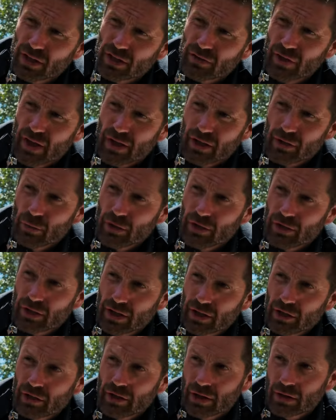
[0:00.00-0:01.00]
live anywhere
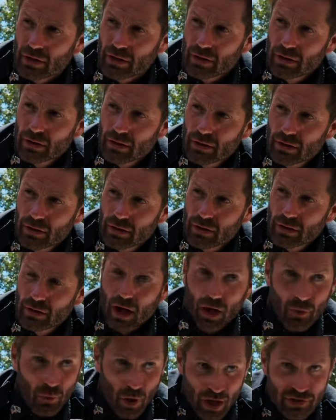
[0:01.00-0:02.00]
near here.
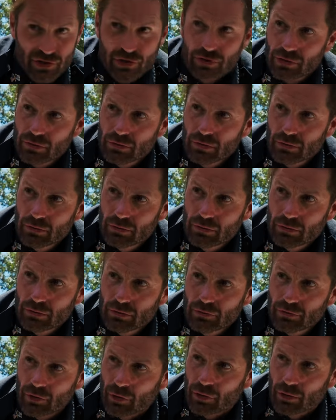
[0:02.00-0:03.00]
I watched you
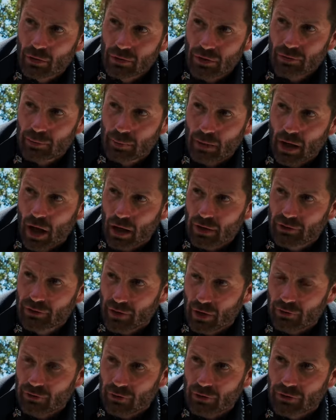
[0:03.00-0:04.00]
circle this block
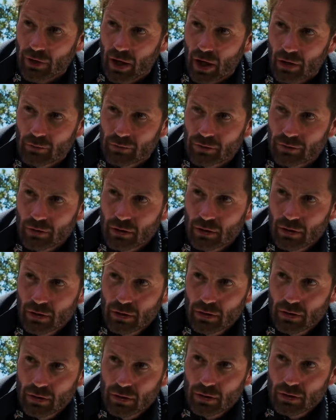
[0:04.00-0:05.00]
several times.
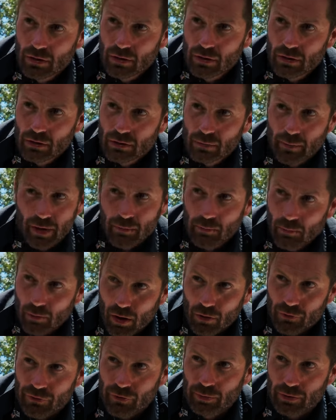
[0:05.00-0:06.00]
You made
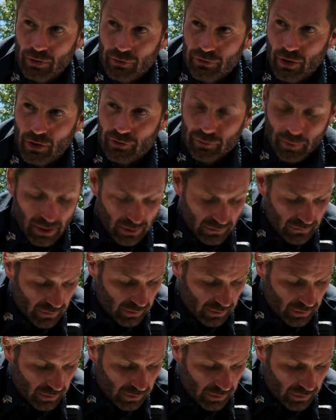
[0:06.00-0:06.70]
multiple suspect